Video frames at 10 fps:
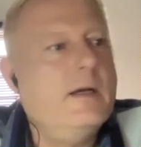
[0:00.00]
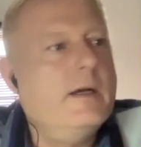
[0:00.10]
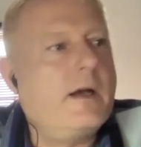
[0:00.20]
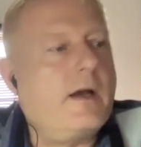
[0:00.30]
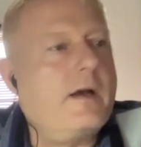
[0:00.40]

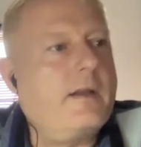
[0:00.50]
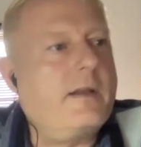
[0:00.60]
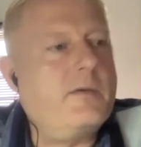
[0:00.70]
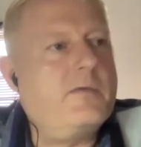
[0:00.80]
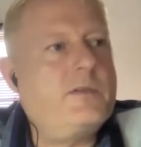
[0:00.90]
and
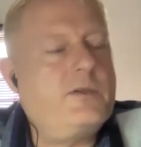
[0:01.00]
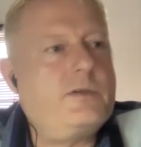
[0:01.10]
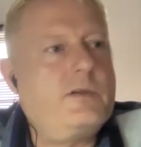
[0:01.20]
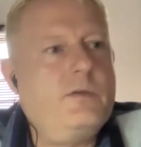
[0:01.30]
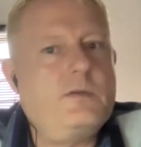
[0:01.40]
they were
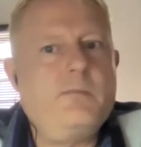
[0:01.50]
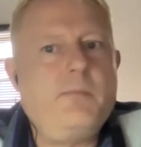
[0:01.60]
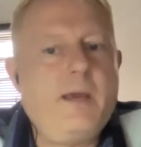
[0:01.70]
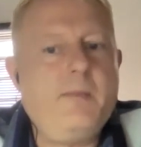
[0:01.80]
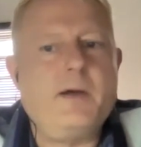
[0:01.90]
reduced to using
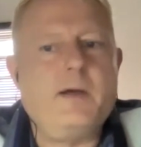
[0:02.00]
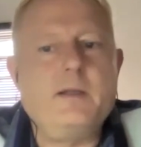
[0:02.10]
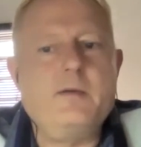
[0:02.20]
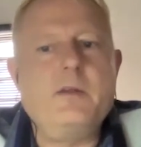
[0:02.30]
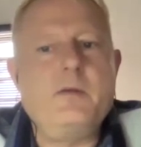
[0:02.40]
paper.
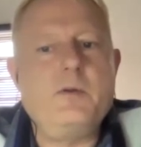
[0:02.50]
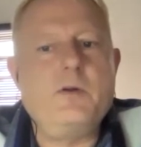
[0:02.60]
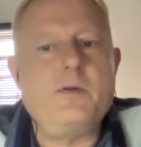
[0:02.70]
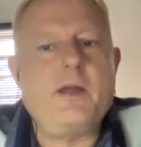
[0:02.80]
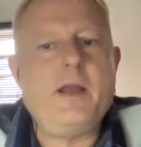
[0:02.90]
There were
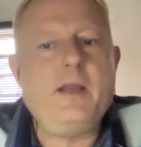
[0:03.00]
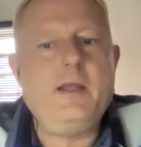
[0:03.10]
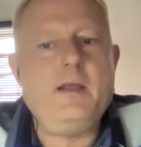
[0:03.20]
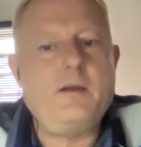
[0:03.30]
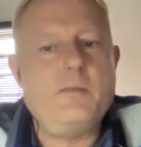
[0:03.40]
not
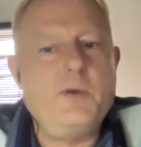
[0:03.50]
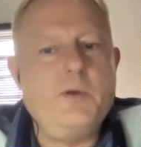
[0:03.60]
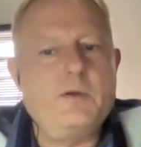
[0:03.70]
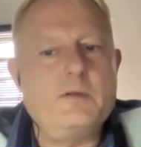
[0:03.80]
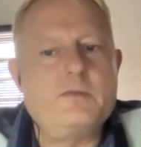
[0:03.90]
any
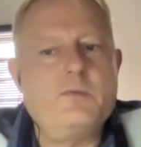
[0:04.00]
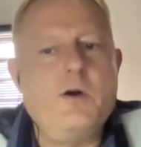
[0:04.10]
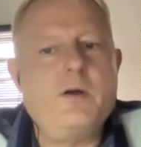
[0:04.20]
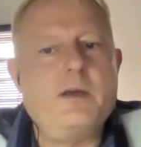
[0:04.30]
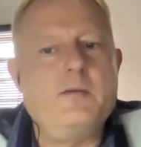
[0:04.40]
computers
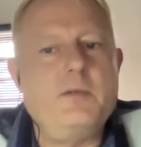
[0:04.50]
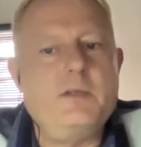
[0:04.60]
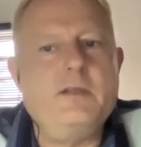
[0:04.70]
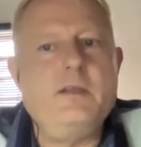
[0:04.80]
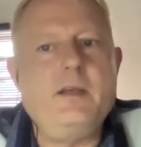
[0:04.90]
working
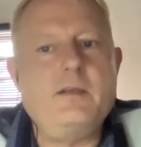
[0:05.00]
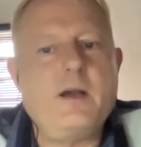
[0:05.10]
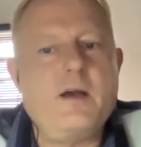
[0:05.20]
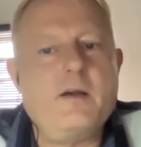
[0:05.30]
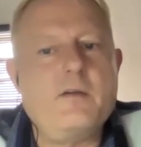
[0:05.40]
within the
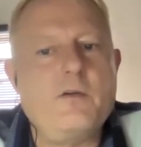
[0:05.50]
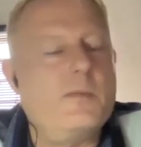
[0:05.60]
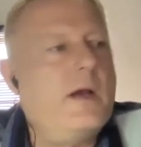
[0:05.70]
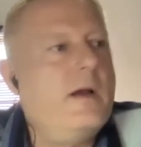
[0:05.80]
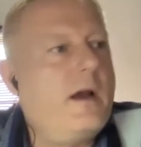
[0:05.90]
entire
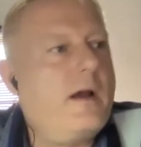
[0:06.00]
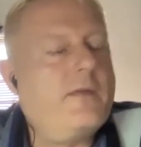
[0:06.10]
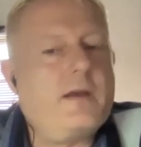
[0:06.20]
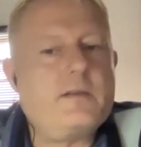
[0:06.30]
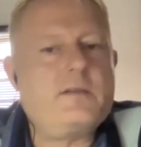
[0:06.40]
group, and
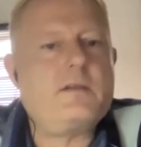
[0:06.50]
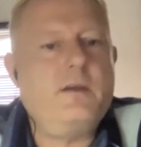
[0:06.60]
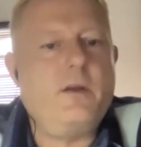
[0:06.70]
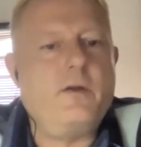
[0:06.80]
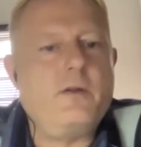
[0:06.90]
that's
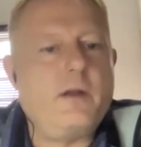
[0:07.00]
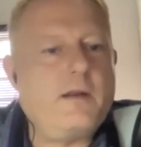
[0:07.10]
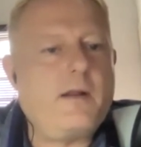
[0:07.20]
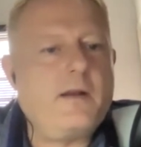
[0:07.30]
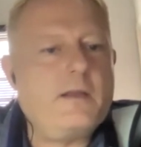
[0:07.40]

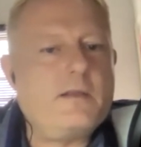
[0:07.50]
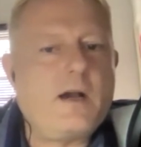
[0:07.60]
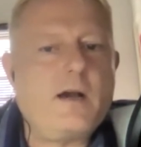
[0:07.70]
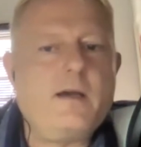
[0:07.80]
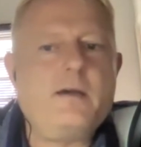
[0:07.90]
an
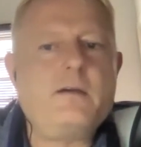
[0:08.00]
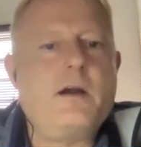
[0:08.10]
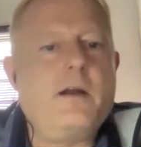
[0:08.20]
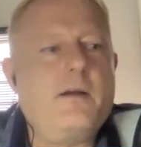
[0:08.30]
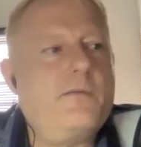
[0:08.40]
entire
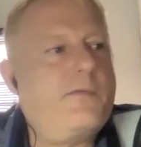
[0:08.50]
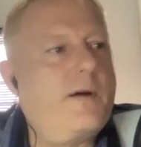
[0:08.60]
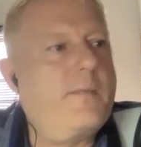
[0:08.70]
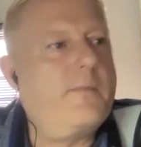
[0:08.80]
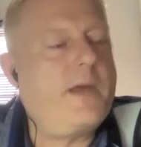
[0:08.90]
kind of
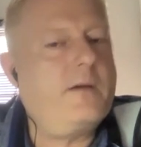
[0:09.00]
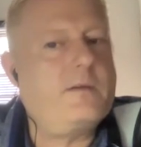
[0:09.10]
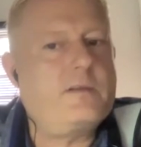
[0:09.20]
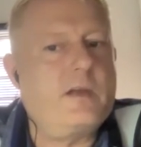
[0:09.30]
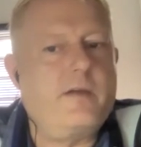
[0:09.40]

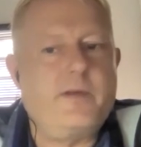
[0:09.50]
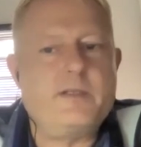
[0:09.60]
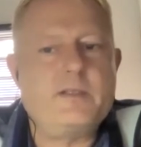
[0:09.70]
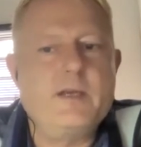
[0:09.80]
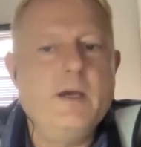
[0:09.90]
health
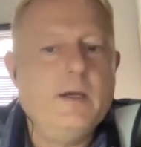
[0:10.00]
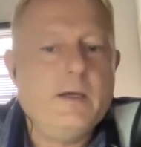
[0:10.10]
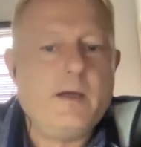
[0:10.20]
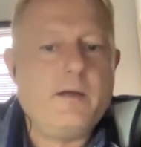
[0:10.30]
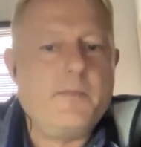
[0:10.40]
service.
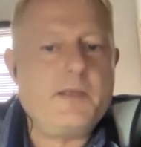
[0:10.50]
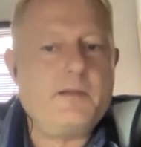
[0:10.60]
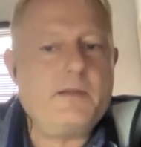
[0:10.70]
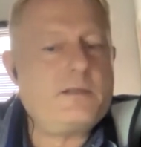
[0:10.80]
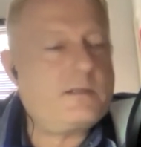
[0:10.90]

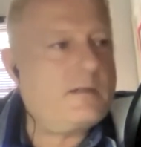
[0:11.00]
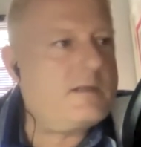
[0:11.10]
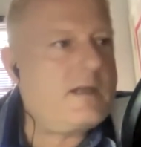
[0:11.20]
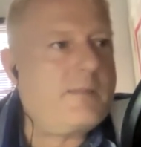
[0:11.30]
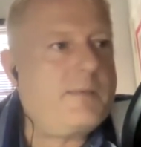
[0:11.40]

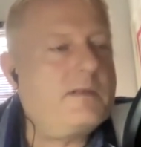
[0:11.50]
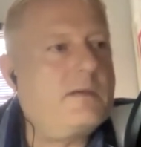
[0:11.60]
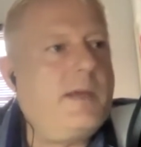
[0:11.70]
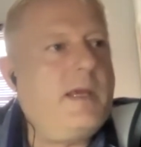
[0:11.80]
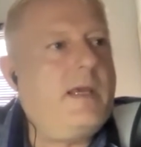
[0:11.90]
This happened
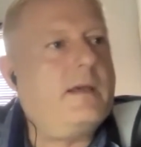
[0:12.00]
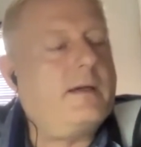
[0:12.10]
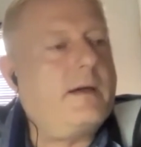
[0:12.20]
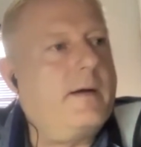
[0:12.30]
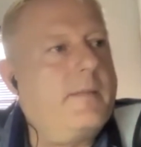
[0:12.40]
to me.
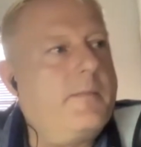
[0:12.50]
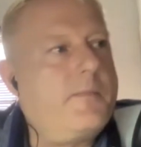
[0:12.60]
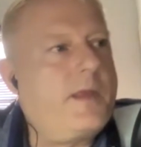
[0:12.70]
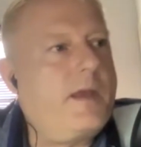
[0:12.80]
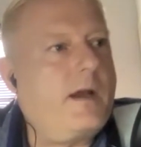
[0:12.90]

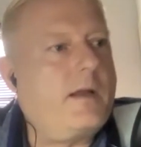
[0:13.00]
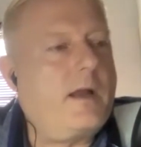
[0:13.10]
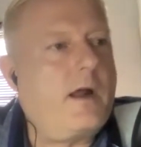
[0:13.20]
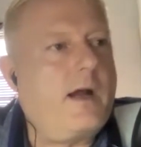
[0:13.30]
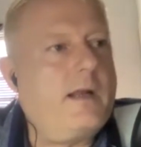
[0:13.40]

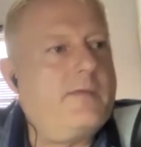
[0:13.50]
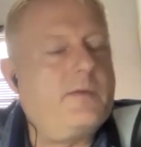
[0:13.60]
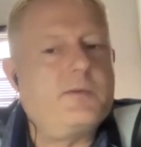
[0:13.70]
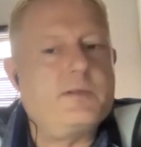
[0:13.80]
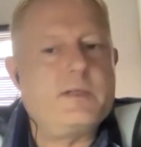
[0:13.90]
I live
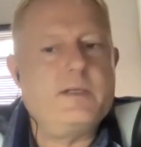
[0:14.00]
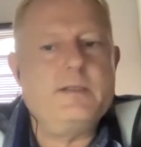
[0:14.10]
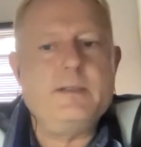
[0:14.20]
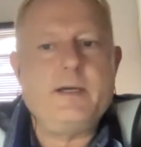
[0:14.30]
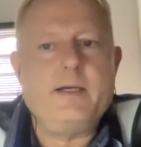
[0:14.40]
in
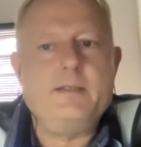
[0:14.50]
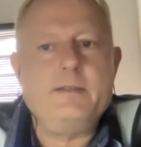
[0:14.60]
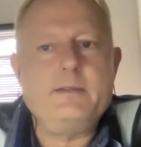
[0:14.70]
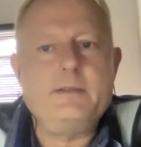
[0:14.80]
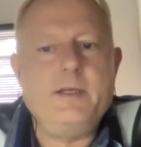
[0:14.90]
Brazil,
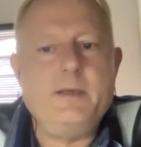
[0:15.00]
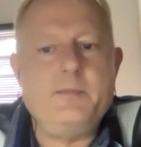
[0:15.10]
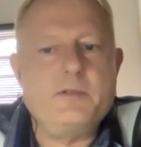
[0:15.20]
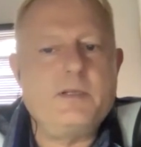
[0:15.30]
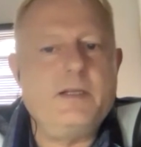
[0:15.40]
and the
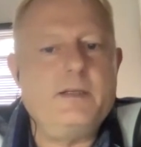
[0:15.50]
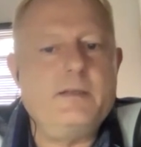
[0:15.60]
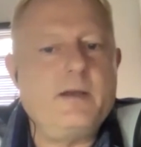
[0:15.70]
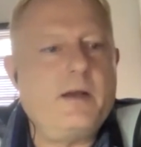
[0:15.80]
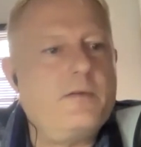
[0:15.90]

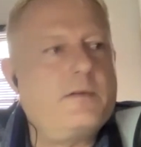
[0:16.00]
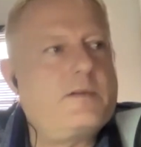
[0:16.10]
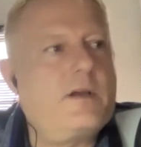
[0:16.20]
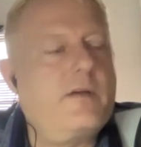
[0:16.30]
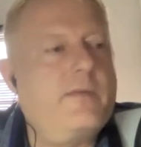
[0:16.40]
Brazilian health
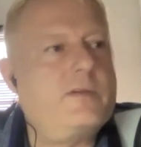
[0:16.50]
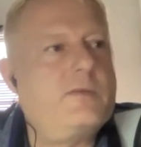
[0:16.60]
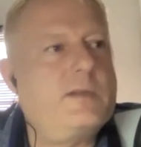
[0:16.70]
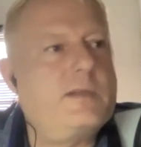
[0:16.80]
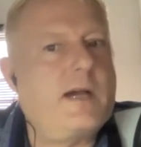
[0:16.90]
service
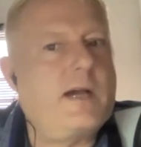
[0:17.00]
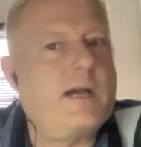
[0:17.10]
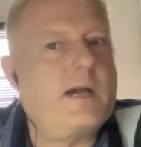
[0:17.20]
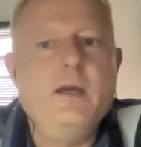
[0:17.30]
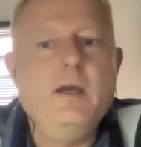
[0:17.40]
was hacked.